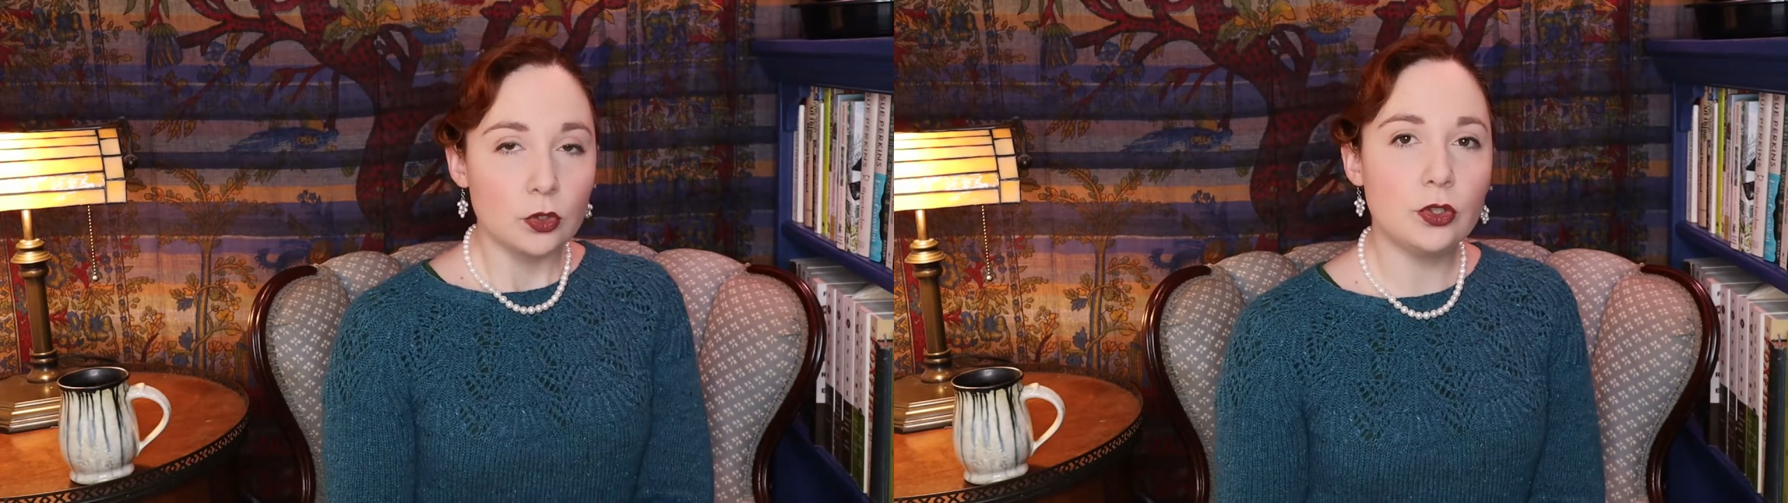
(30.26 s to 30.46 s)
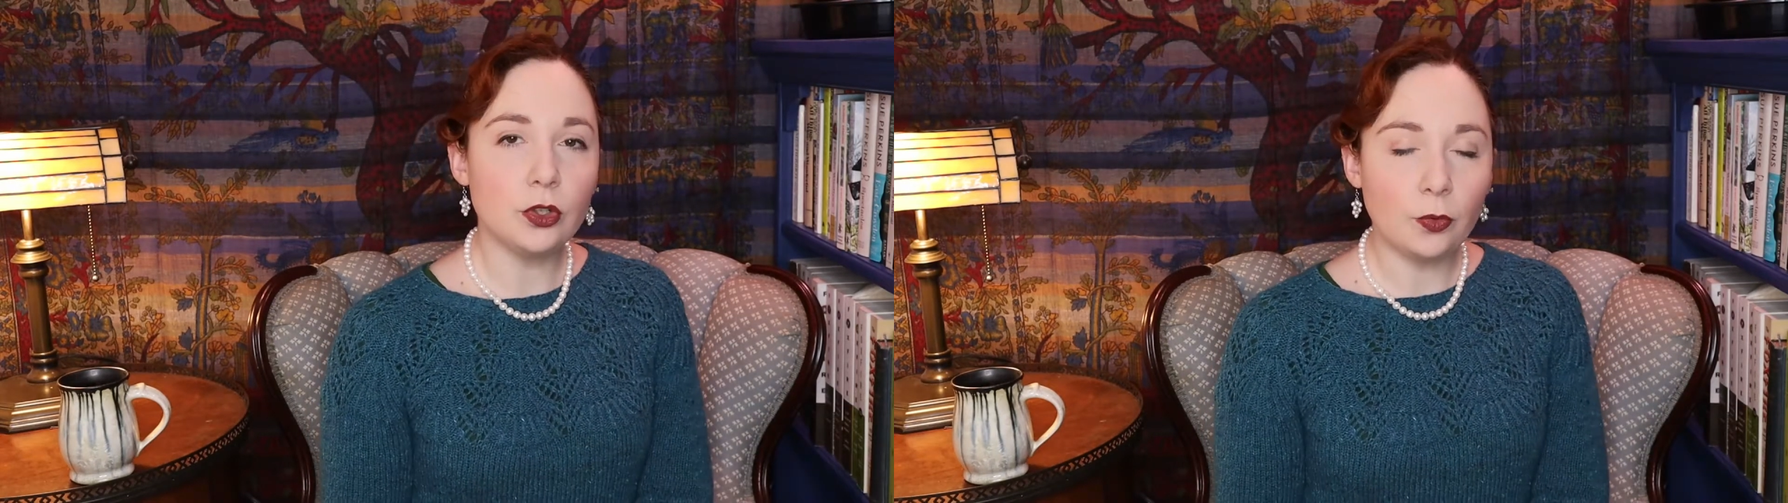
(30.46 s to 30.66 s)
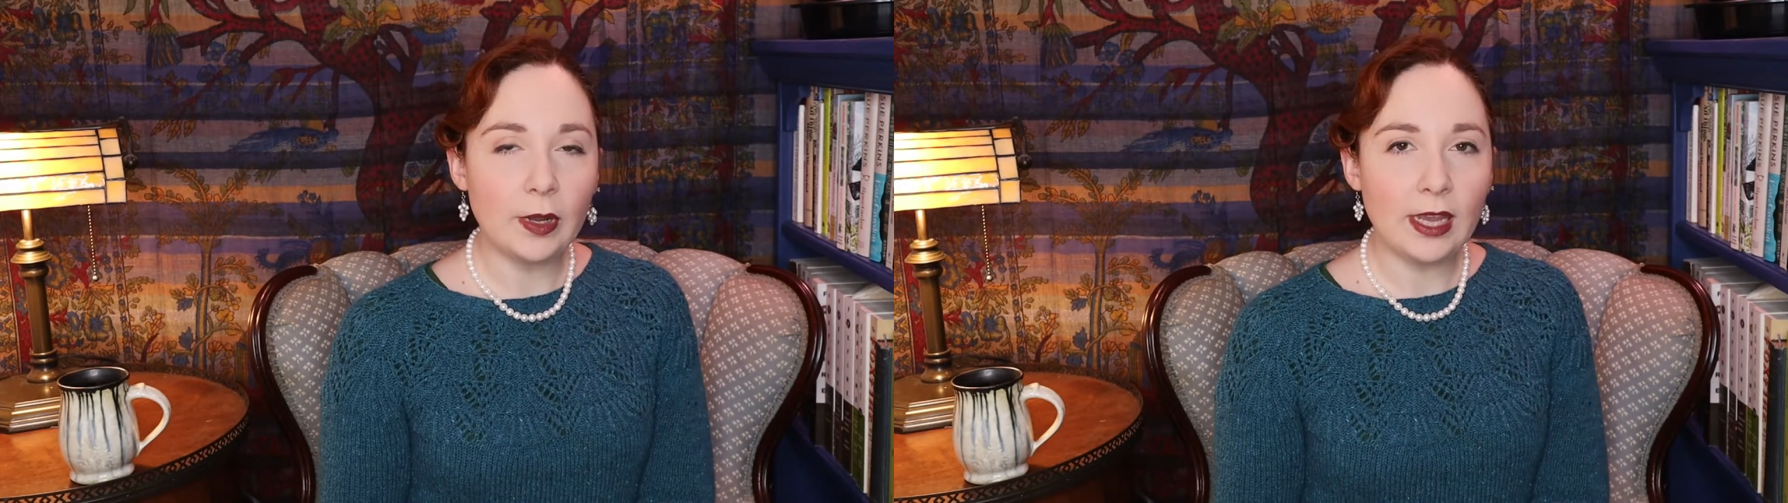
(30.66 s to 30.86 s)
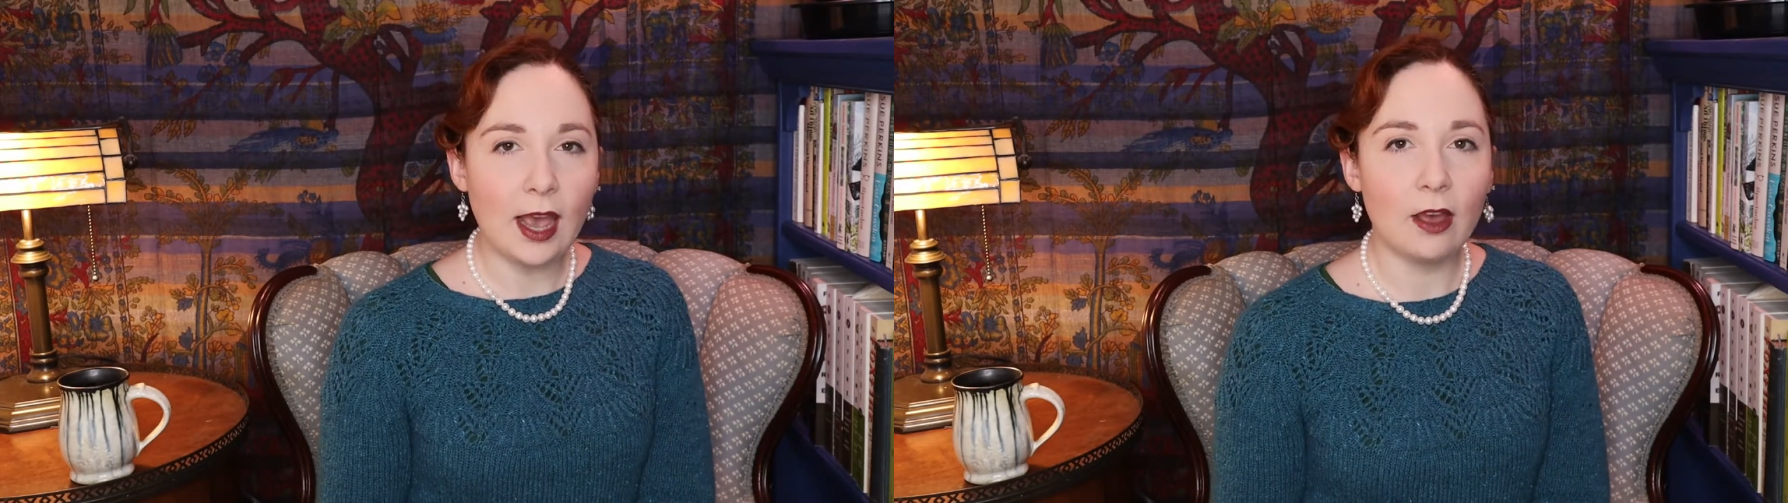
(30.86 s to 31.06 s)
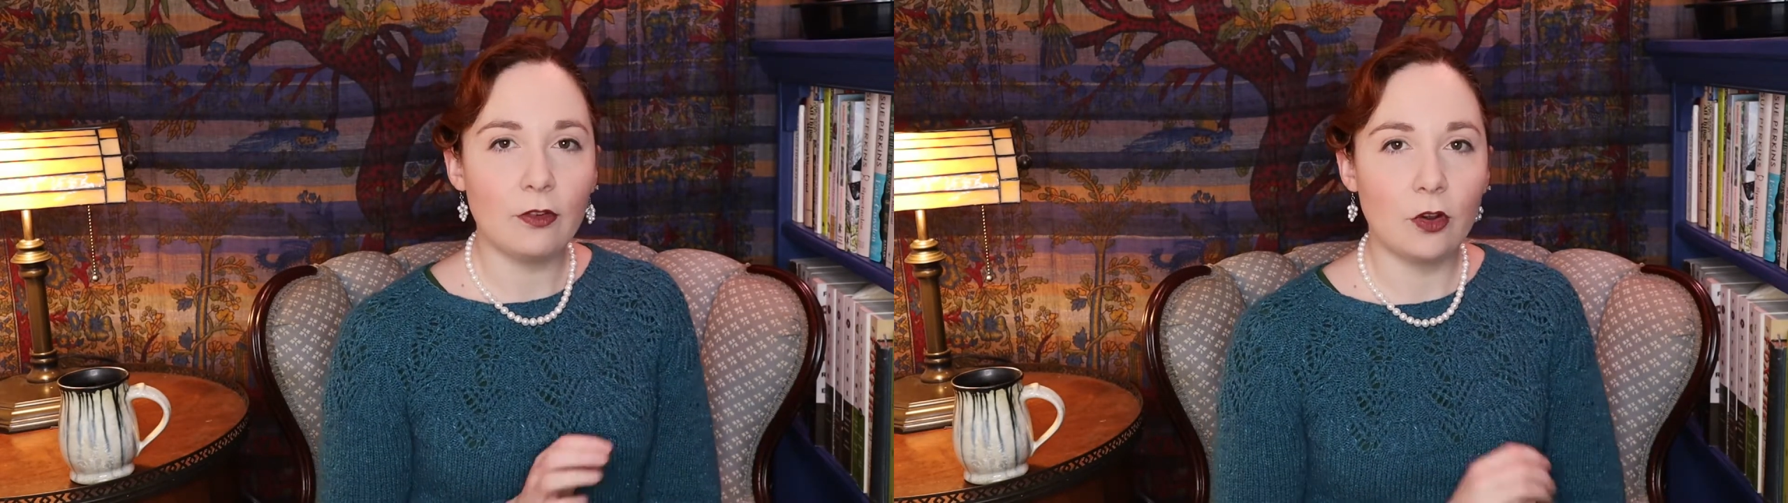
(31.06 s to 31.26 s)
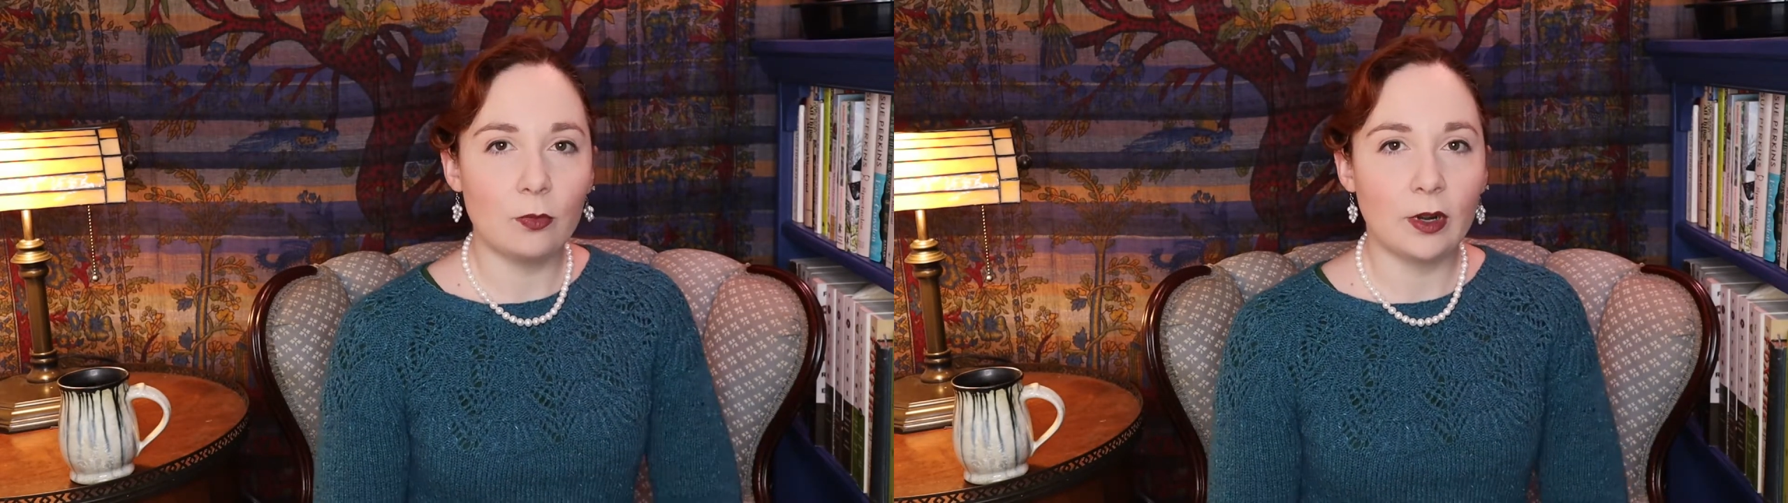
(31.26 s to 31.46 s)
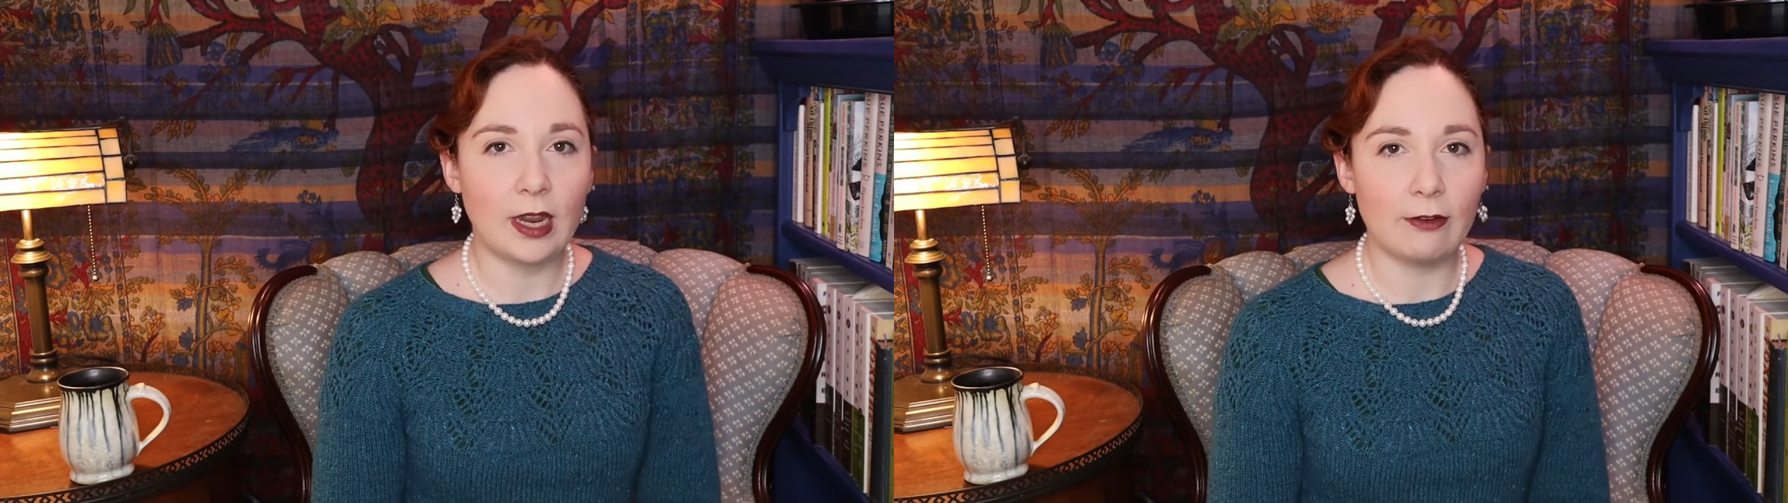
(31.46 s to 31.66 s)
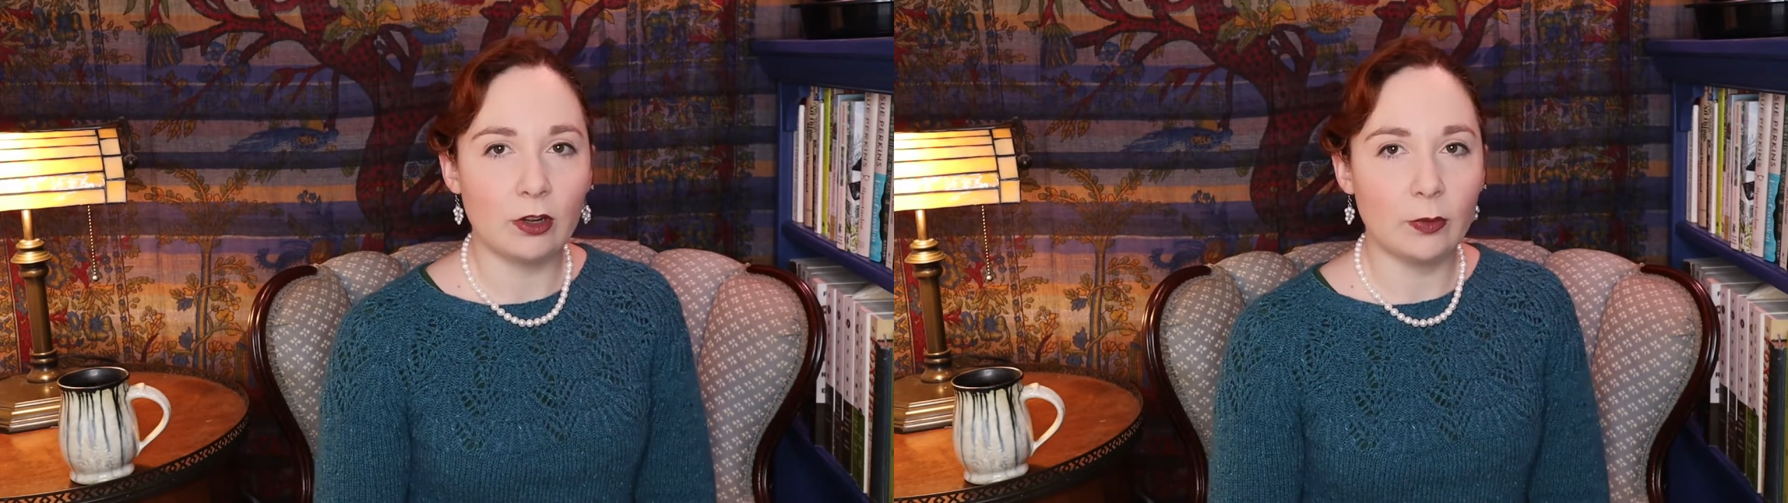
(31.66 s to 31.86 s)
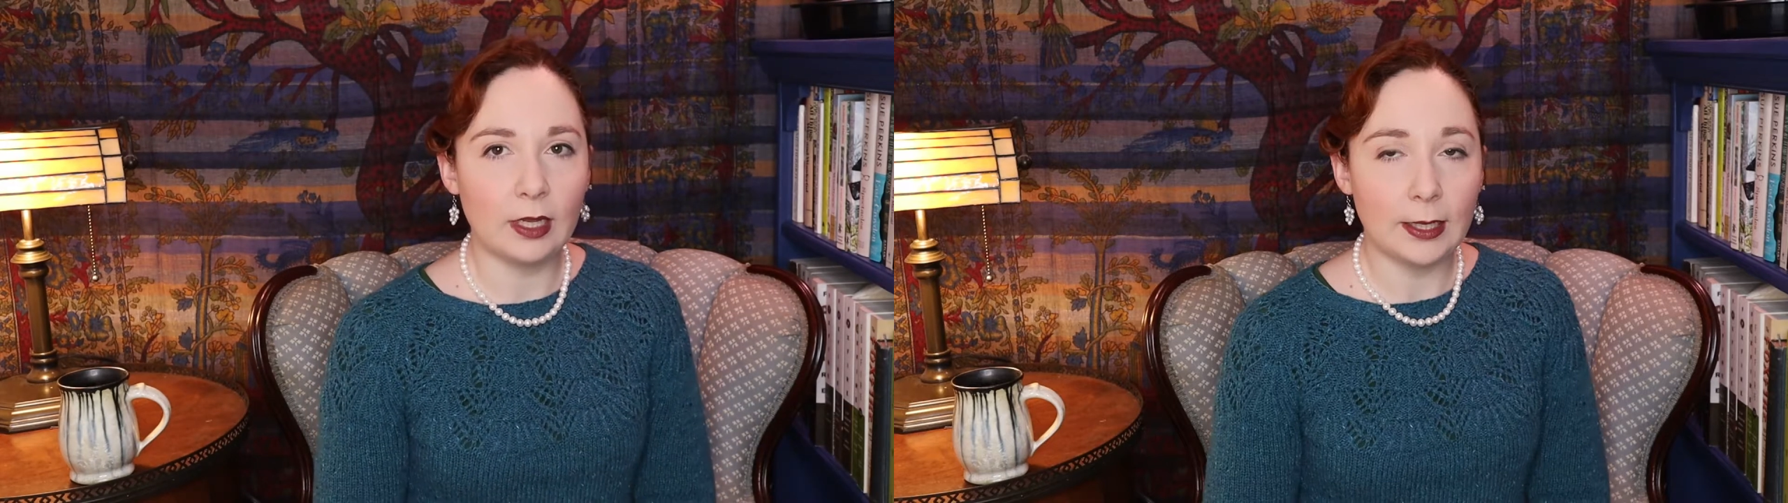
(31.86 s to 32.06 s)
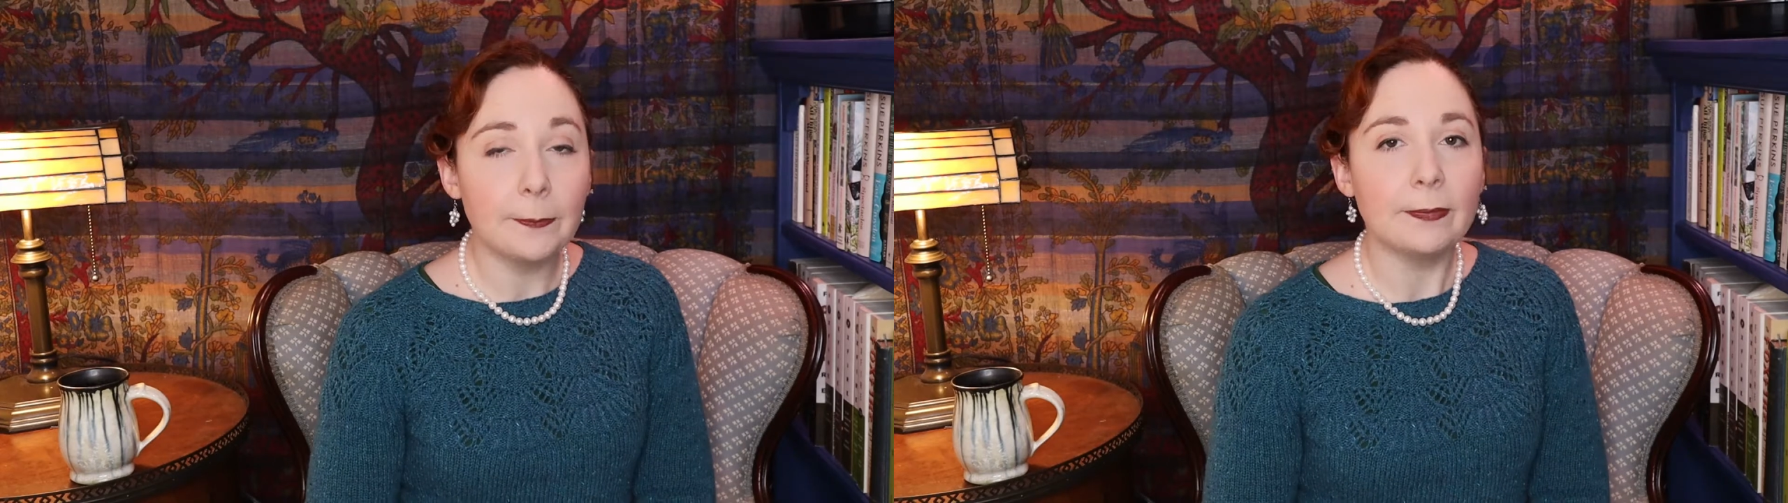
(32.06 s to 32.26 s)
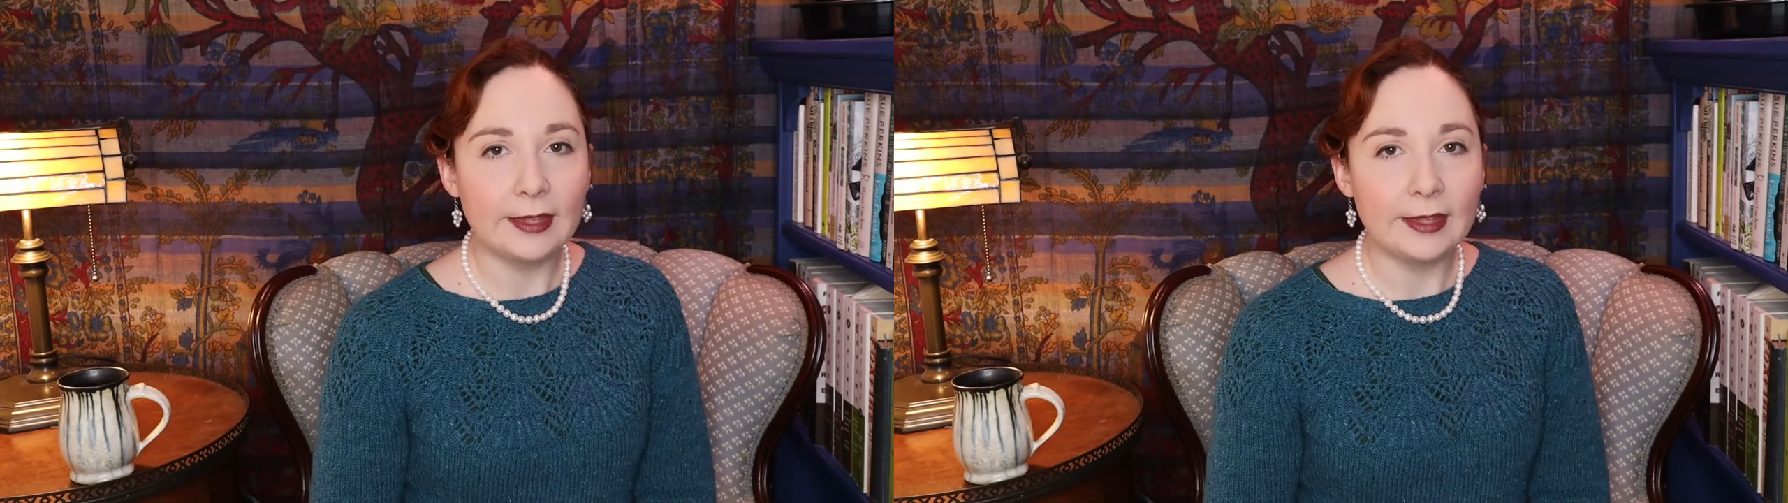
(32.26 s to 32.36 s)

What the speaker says: do we have homework every week?